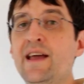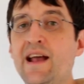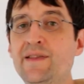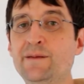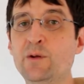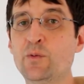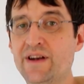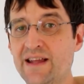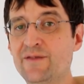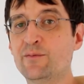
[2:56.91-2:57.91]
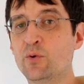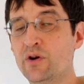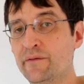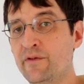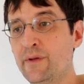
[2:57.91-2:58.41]
and then we want to give
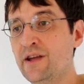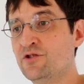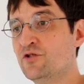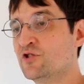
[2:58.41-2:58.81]
more information,